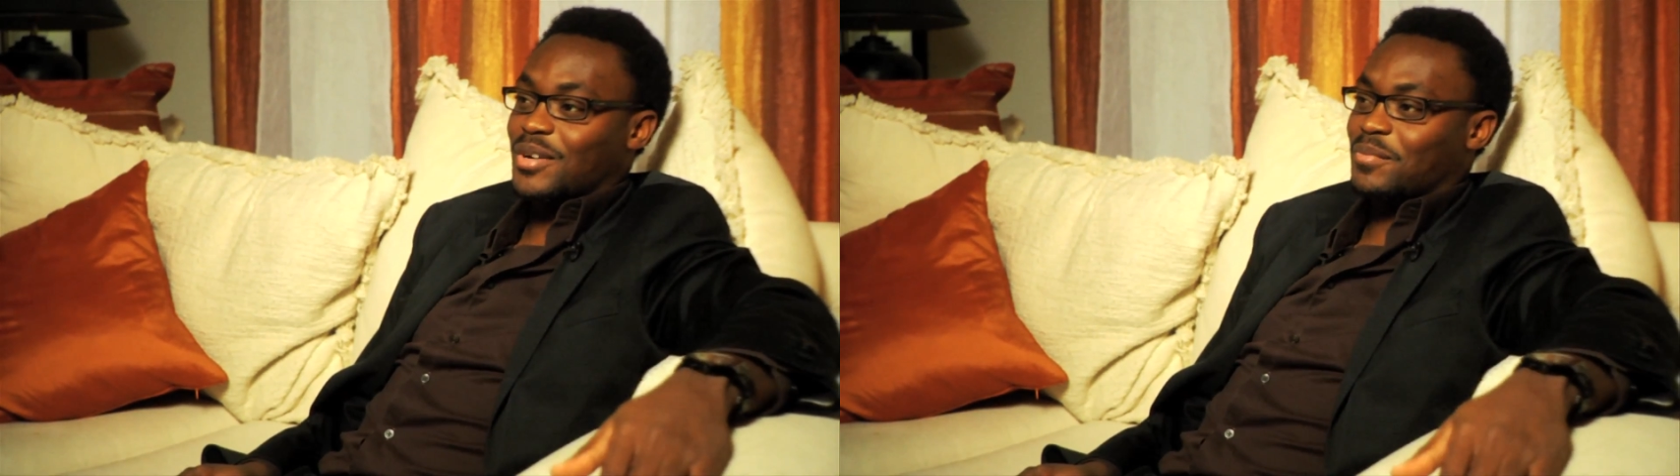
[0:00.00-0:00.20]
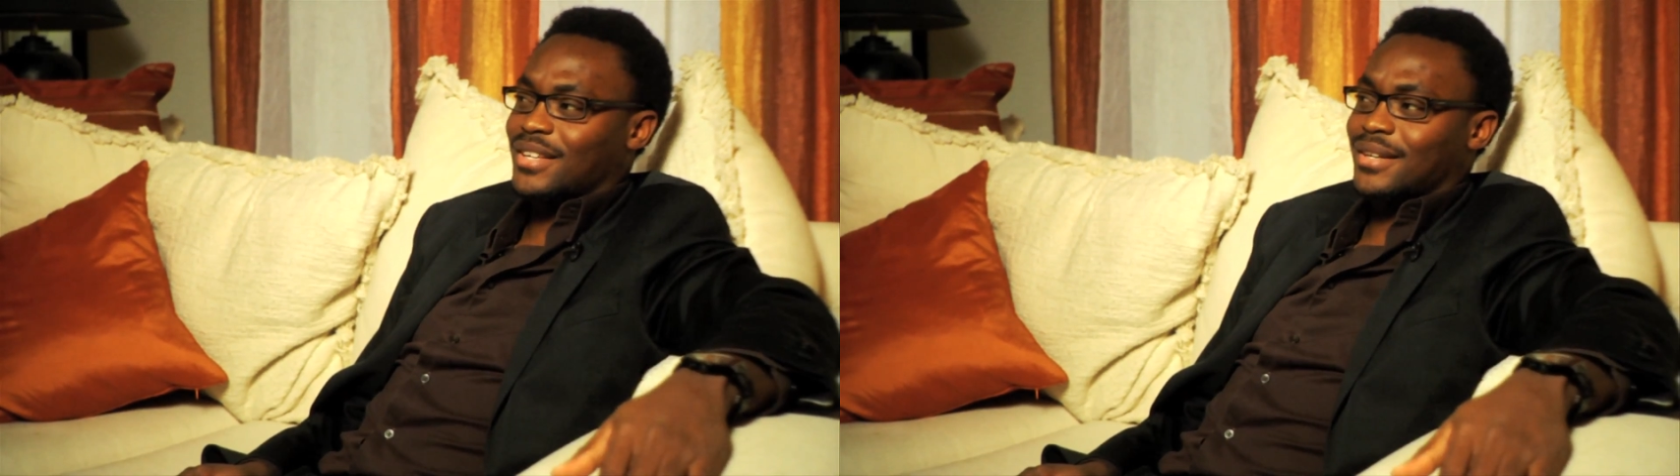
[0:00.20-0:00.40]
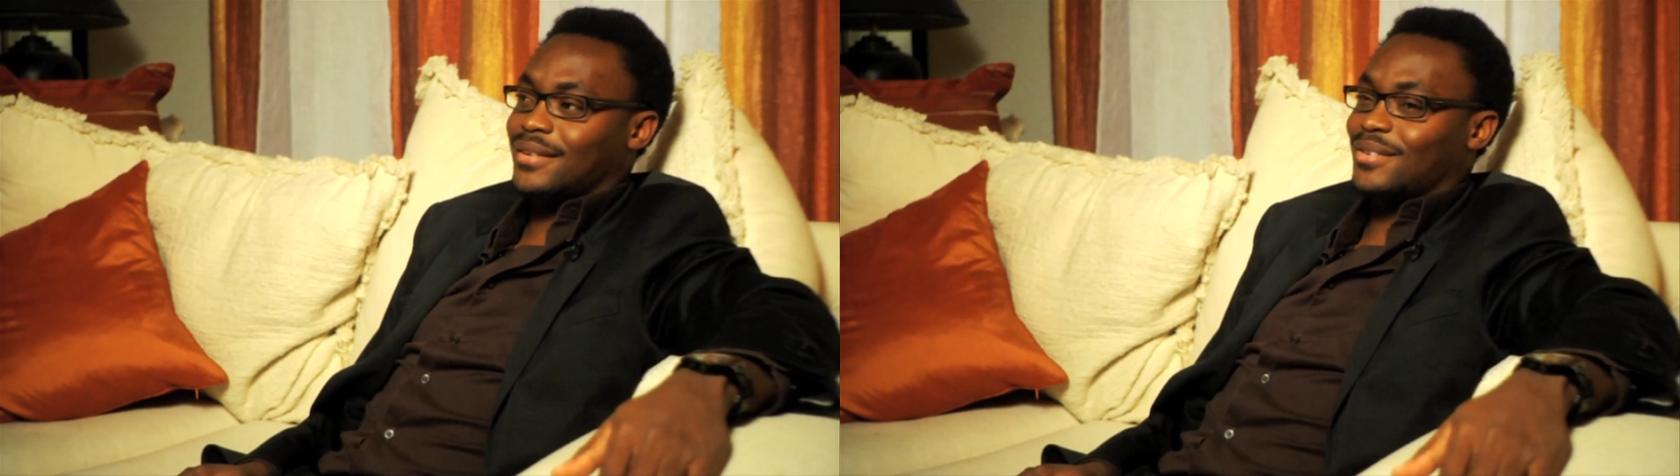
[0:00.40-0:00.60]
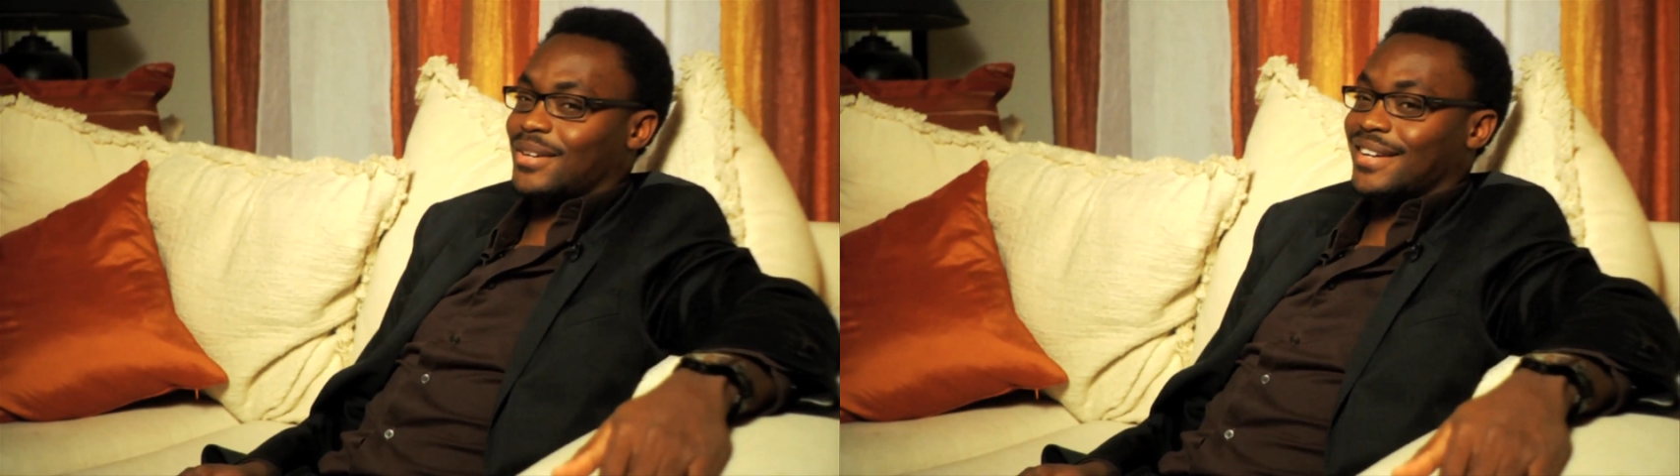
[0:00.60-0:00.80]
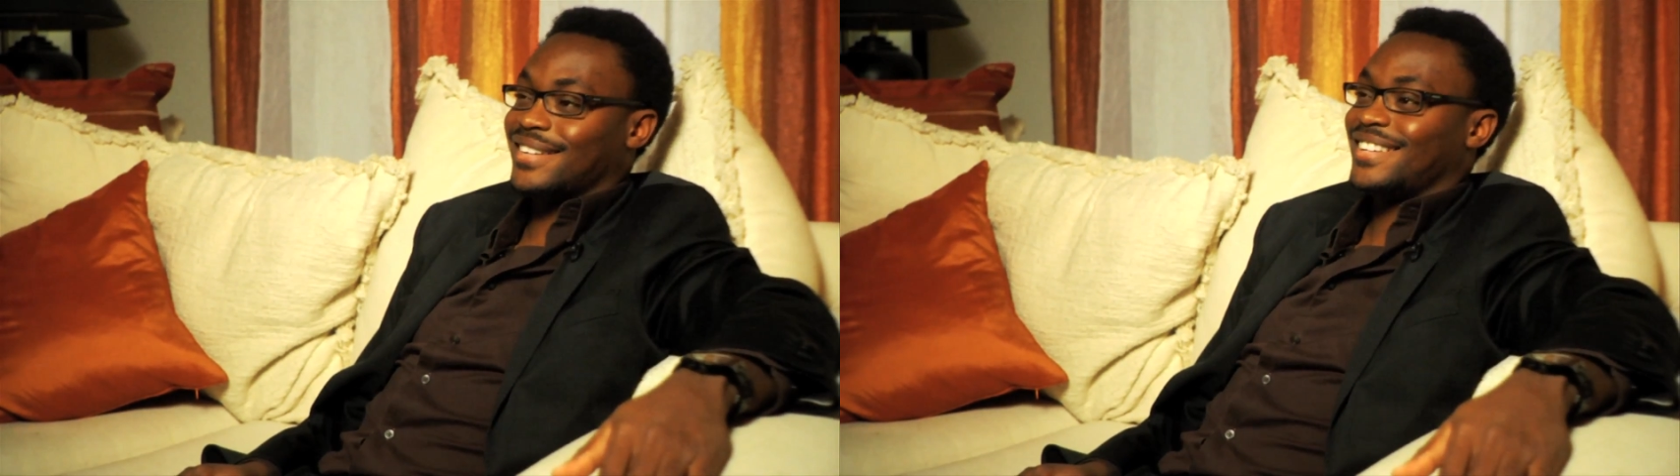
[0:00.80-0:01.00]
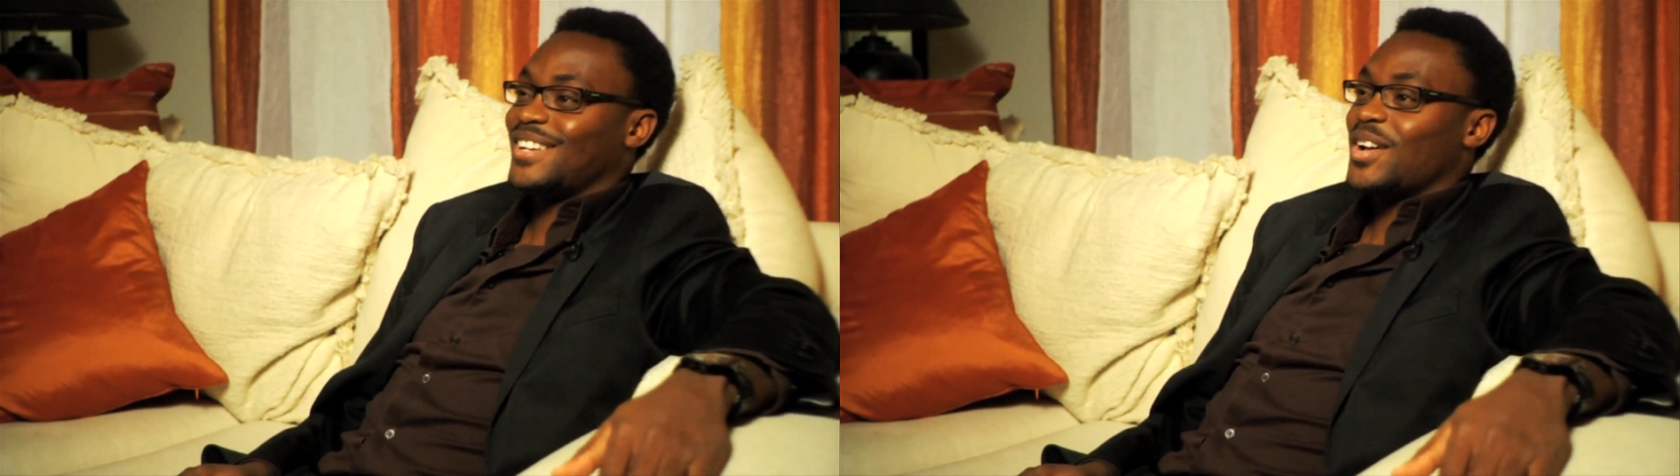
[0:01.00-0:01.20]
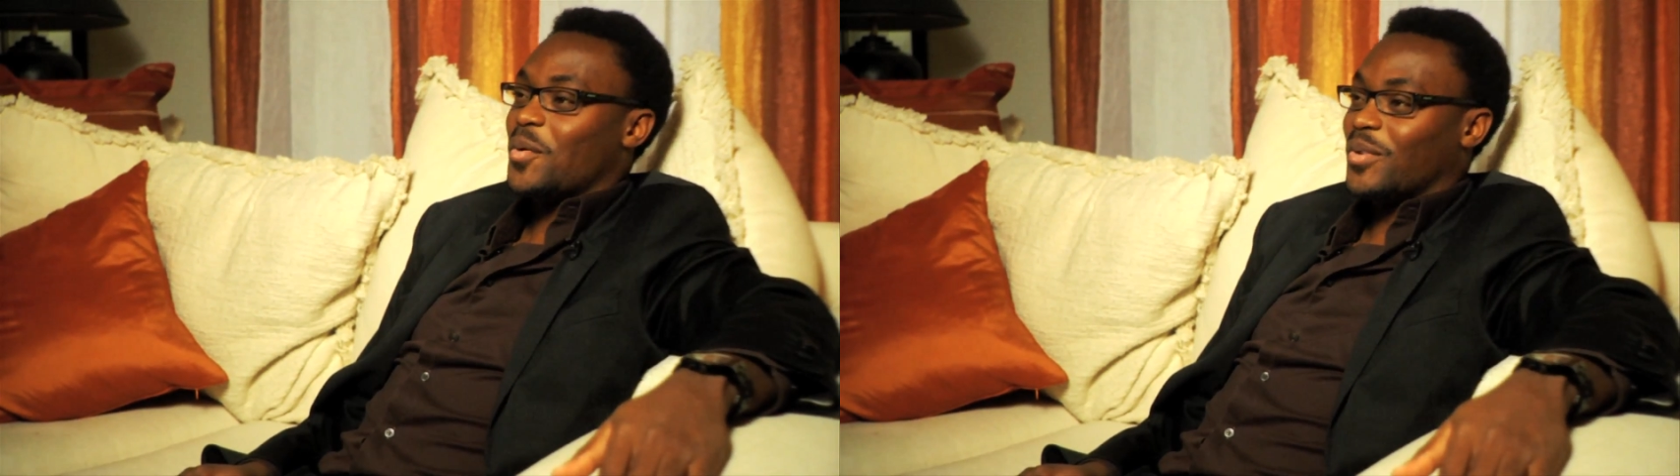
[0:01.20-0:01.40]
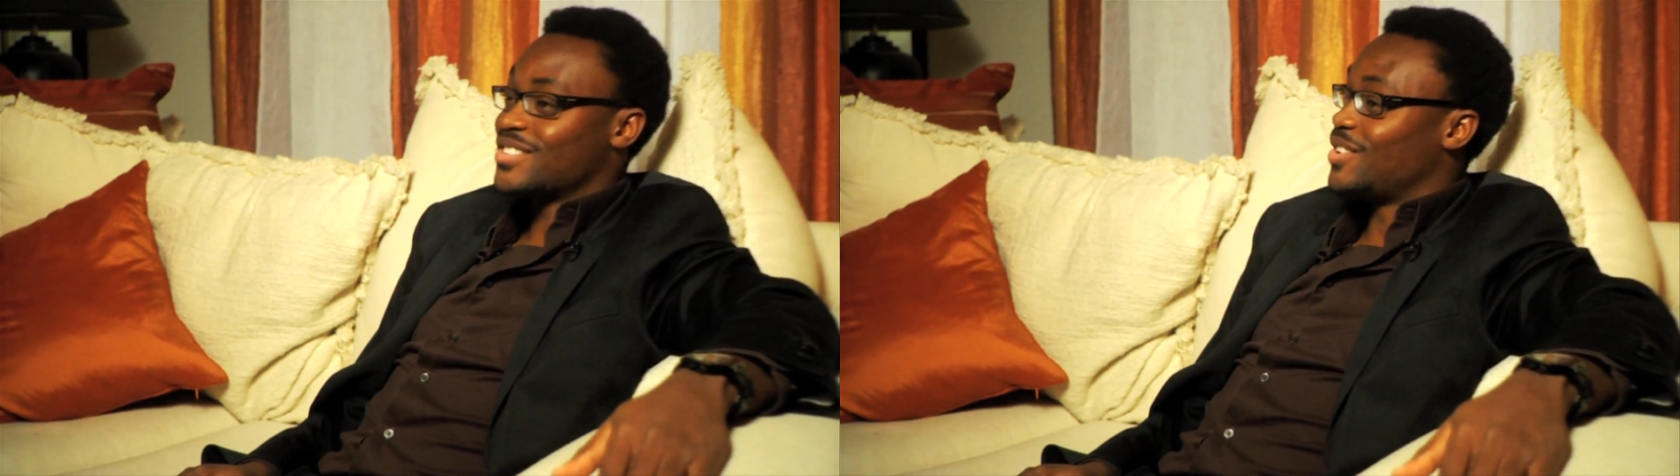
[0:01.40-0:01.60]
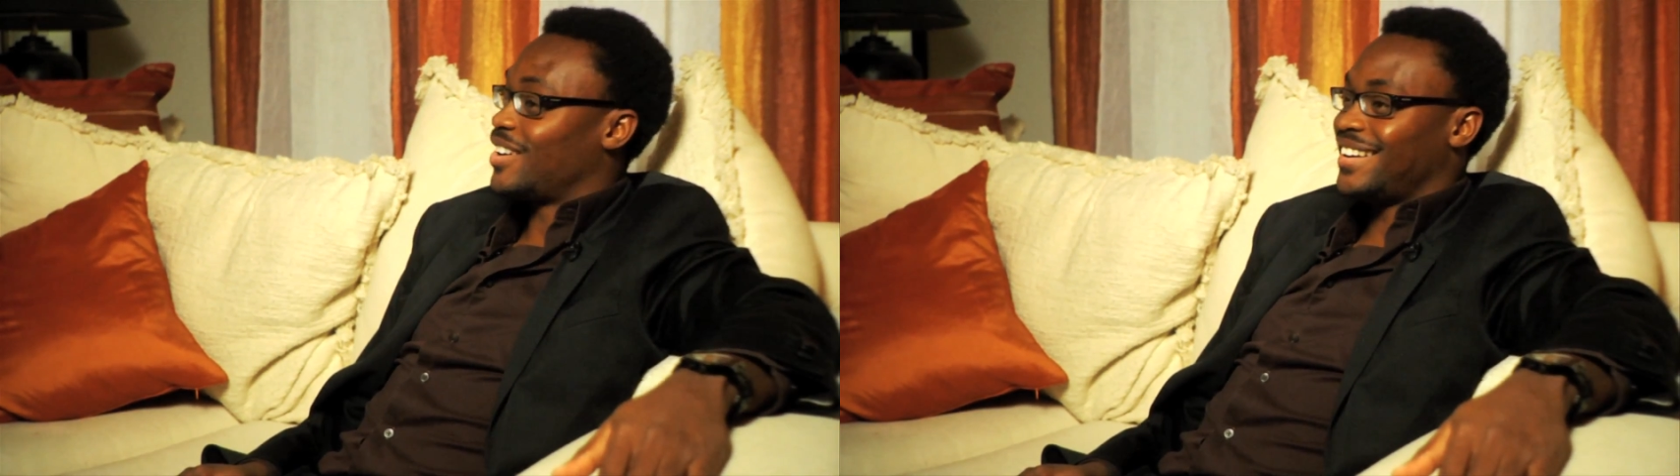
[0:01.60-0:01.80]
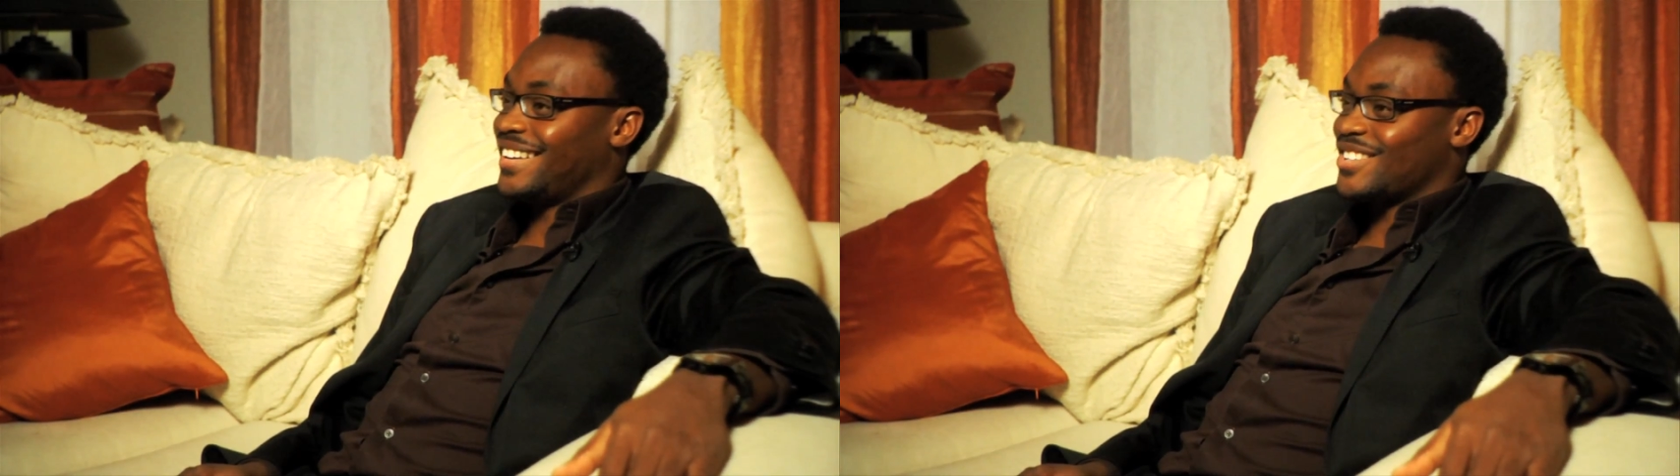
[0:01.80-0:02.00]
I'm thinking, okay, what's
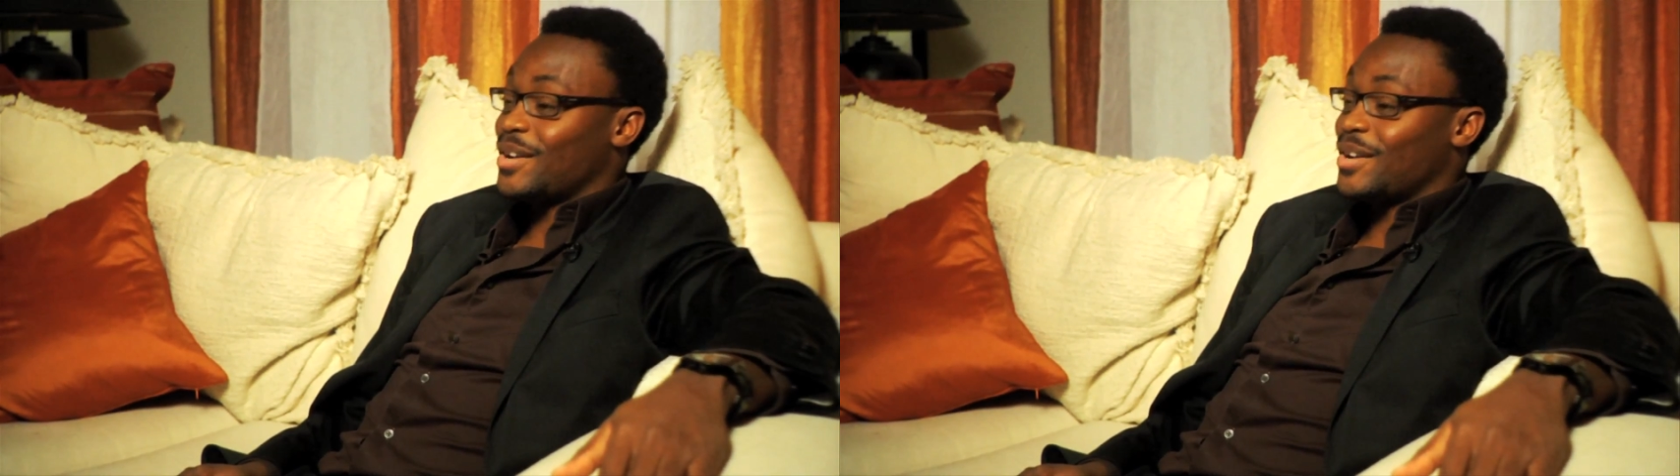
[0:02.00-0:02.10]
going on here?